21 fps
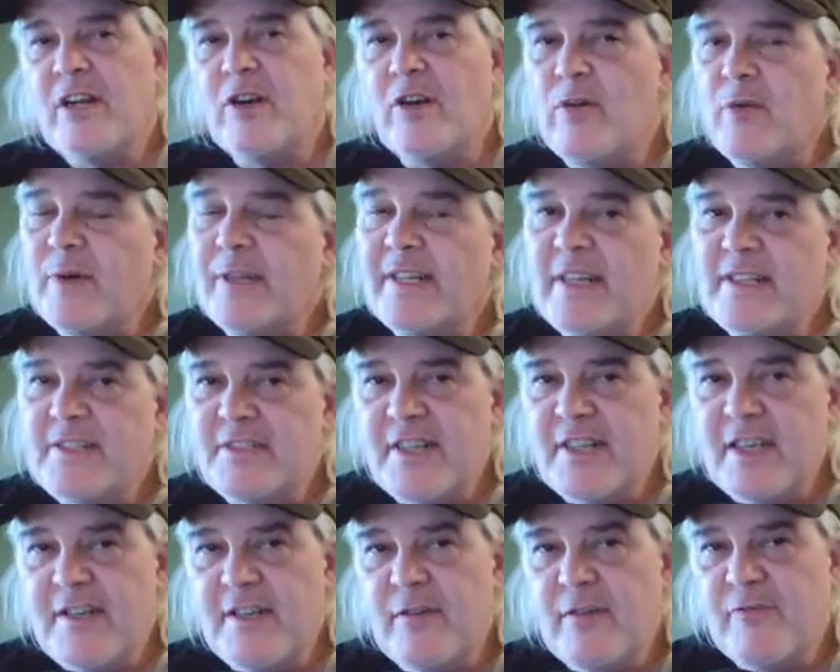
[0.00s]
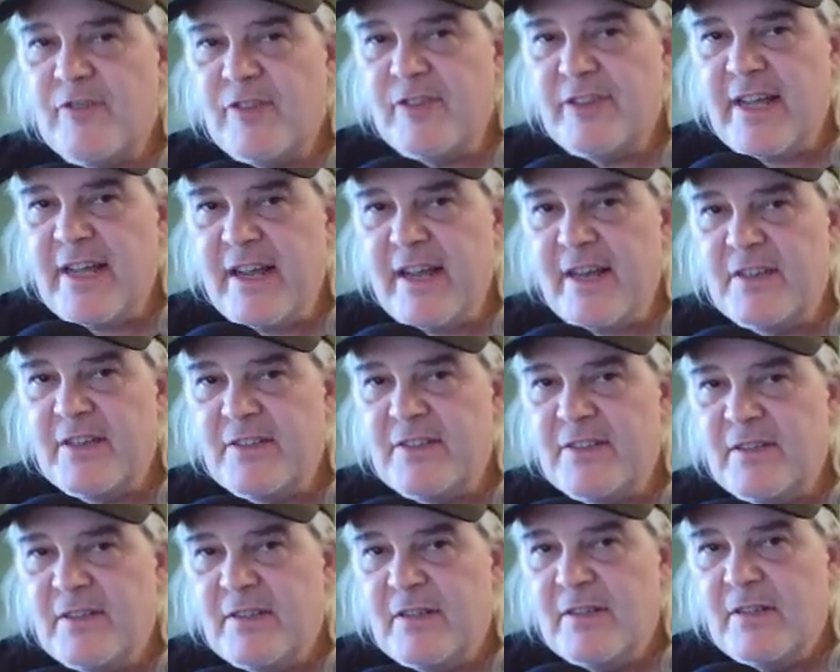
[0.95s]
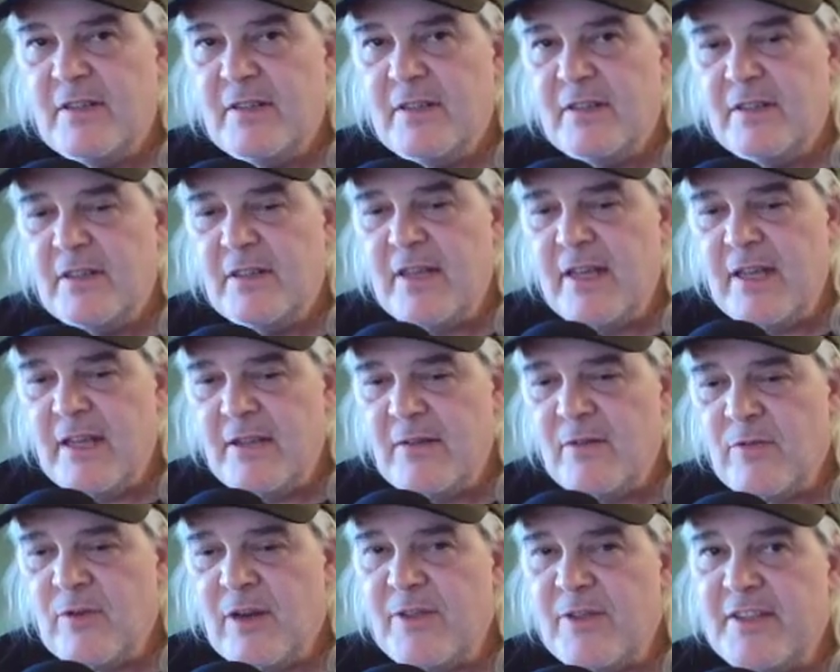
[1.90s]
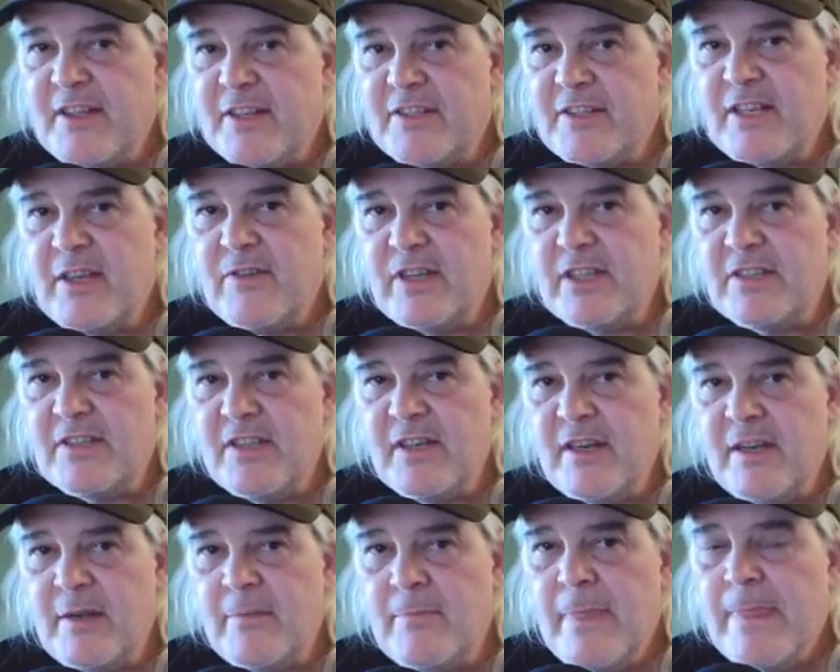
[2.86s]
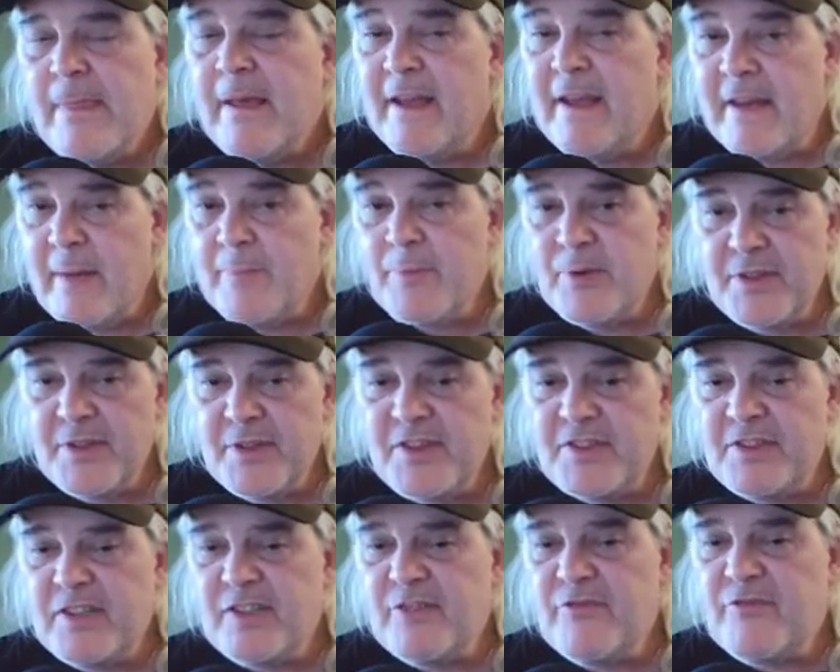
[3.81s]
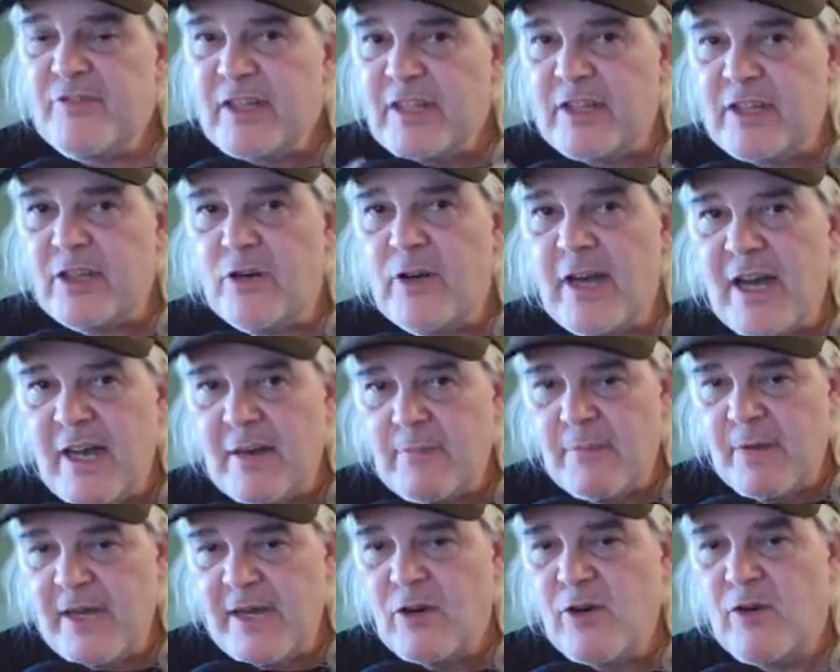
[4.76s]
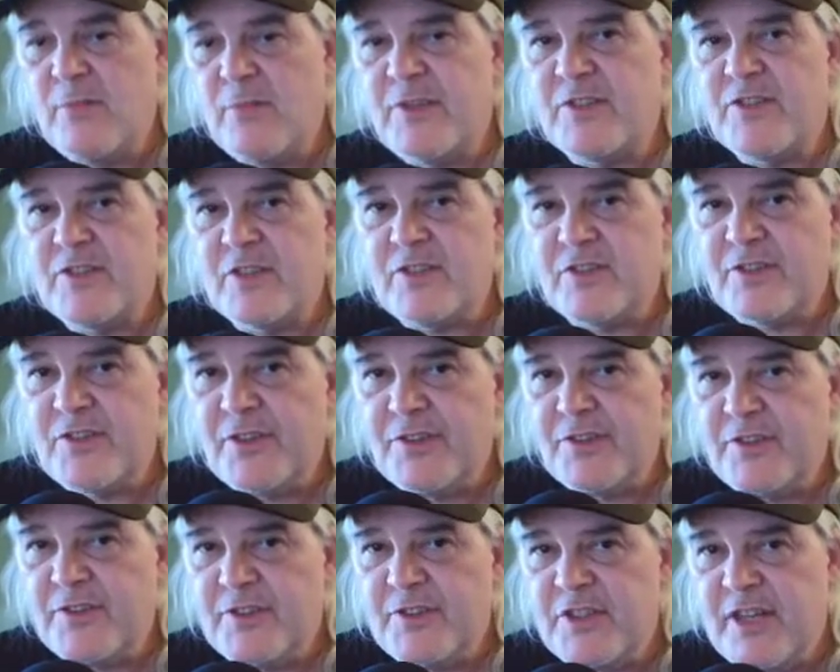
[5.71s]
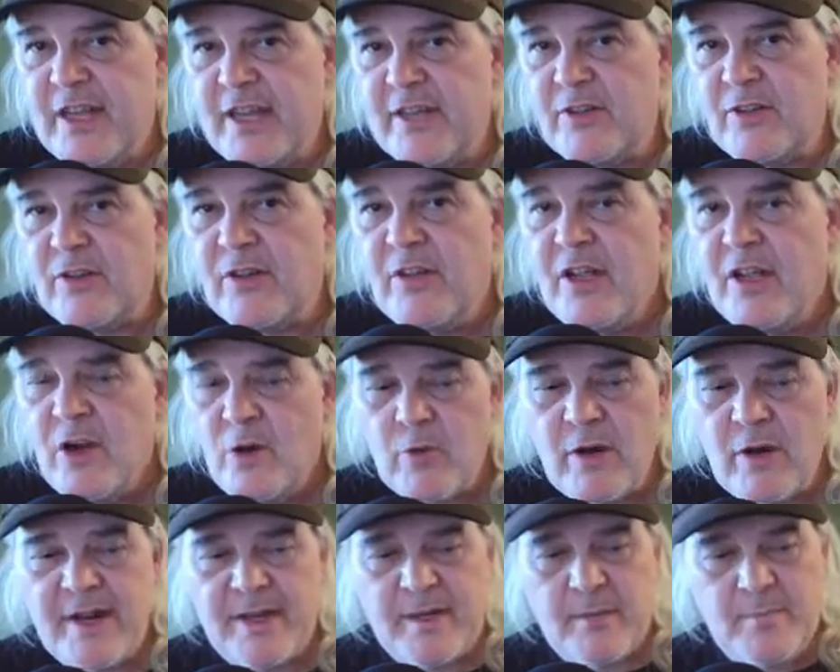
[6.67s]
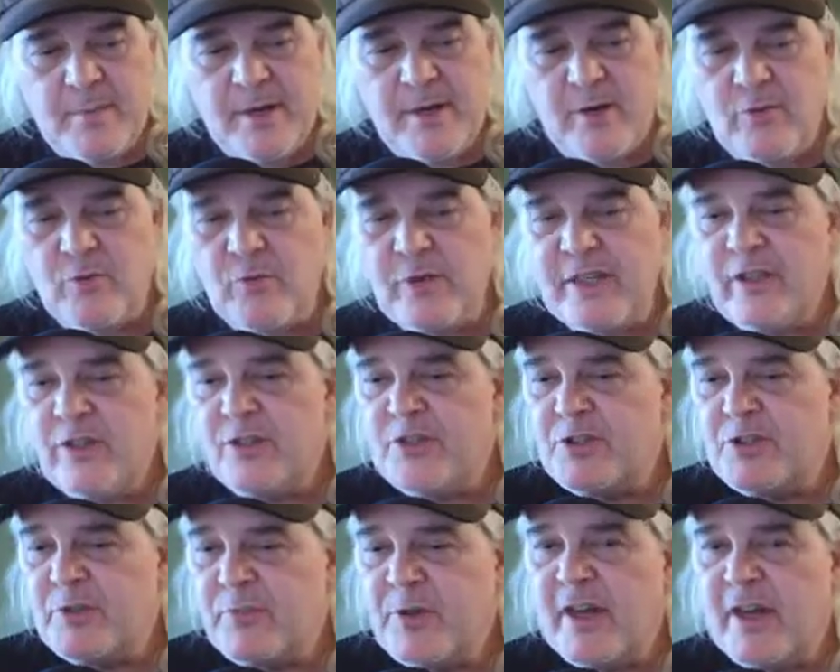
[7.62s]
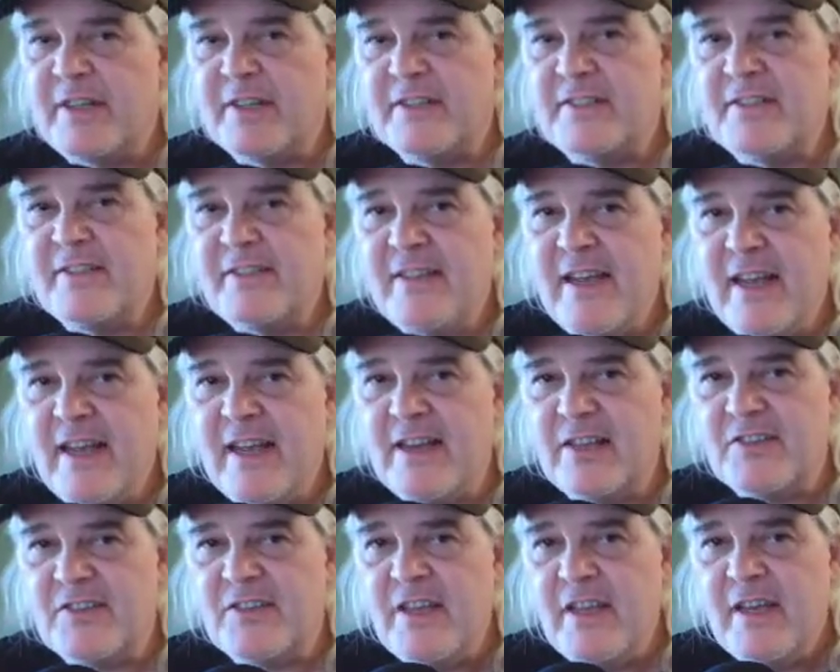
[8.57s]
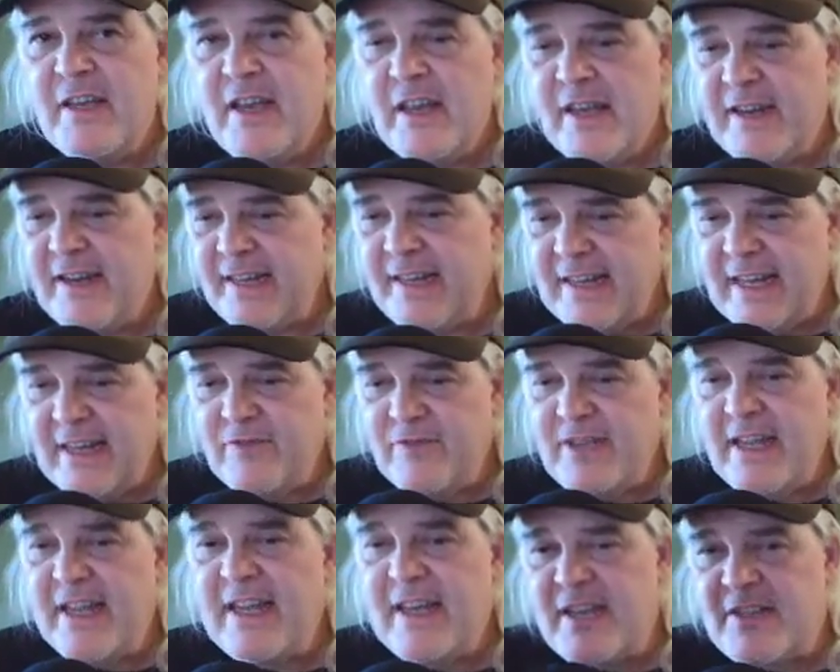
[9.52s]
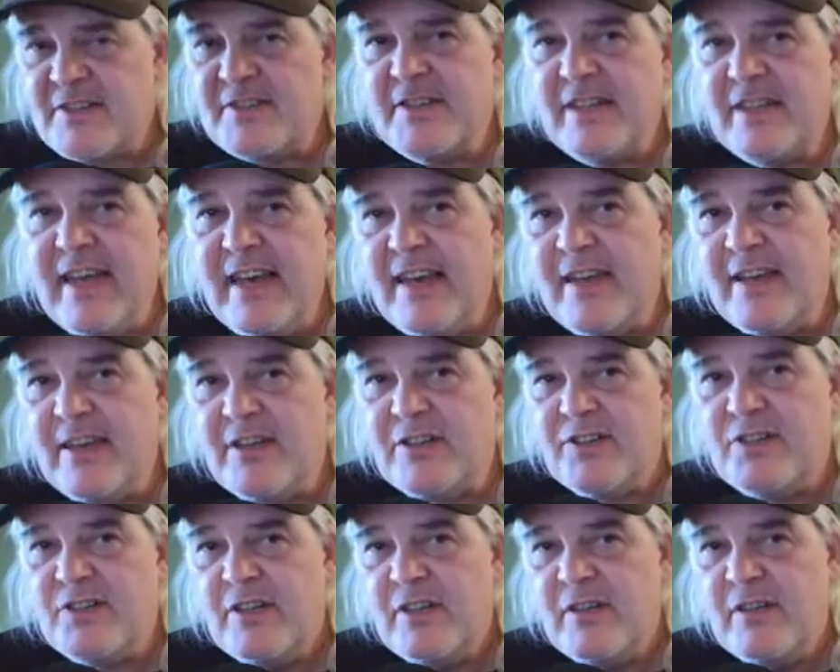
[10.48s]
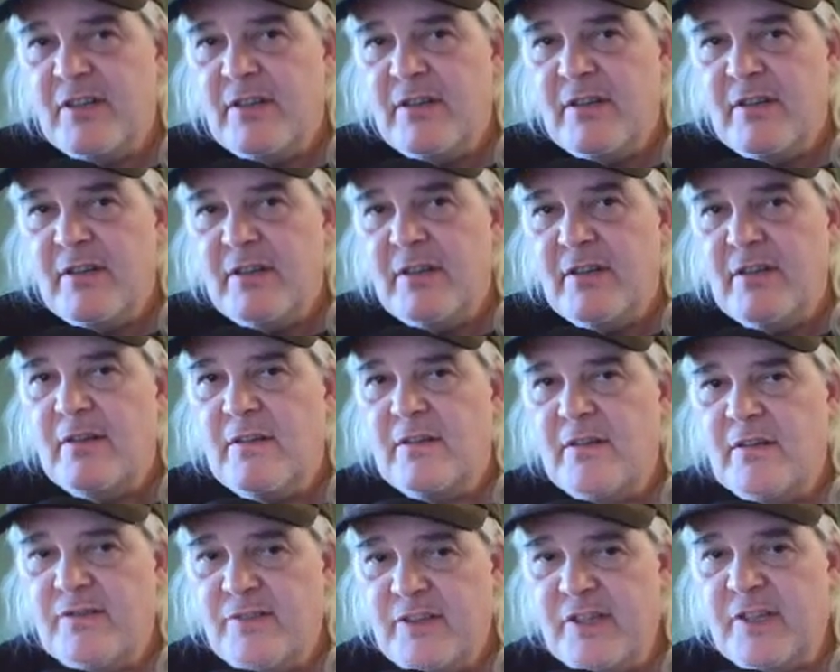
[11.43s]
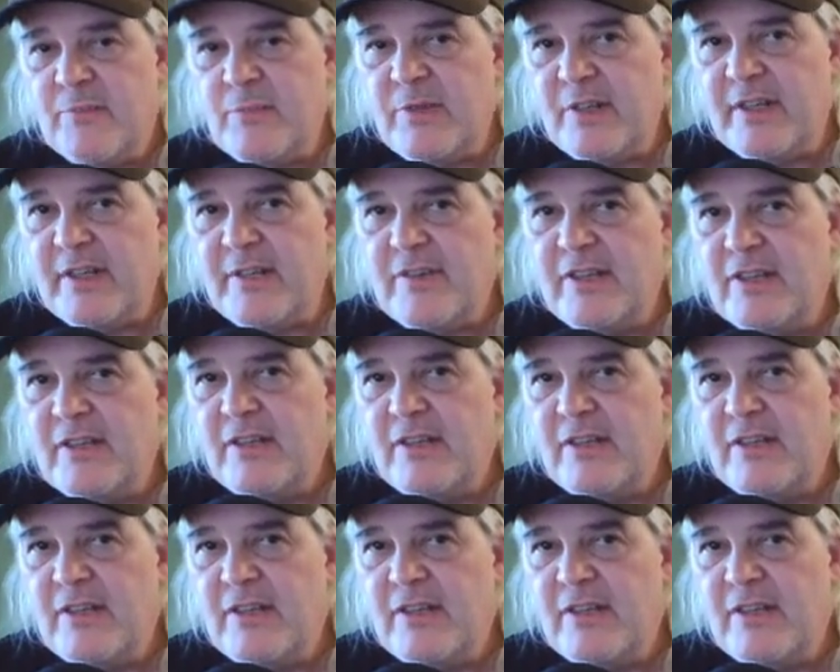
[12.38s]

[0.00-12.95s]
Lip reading: when I signed up for Daz around Thanksgiving time, and I put this in a video on my Homeless Consultant channel where I compared Reallusion products to Daz, and I gave Daz the edge, if you can believe it.